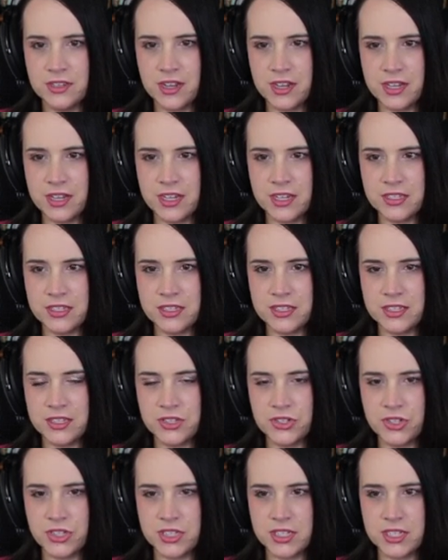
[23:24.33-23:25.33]
I guess
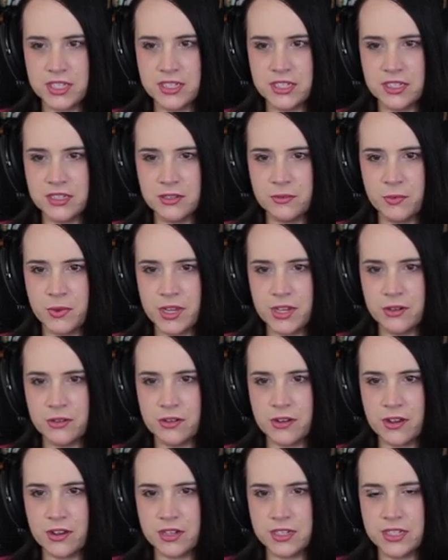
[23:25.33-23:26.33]
this just isn't the way to
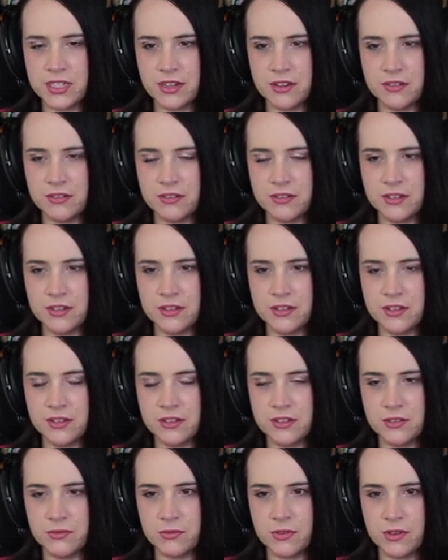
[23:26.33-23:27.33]
knock down
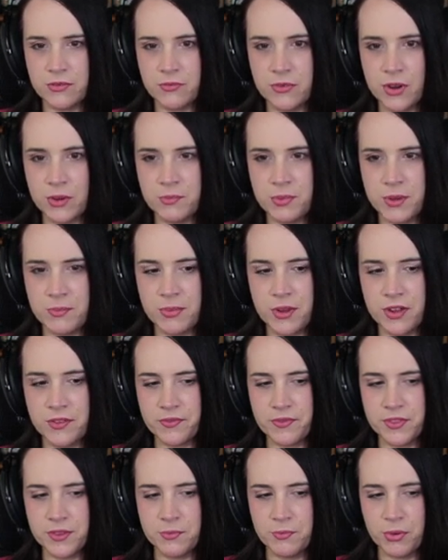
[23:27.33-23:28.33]
the rugby ball
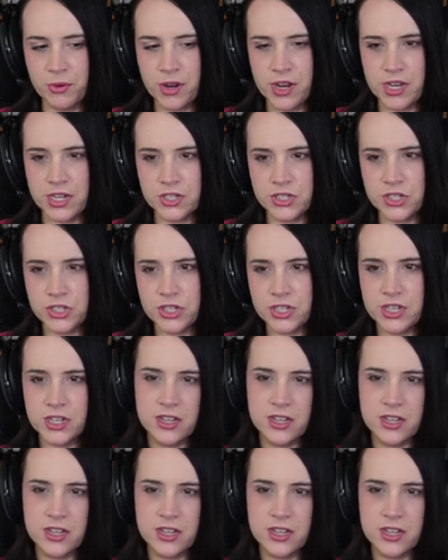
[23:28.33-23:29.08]
from the branch.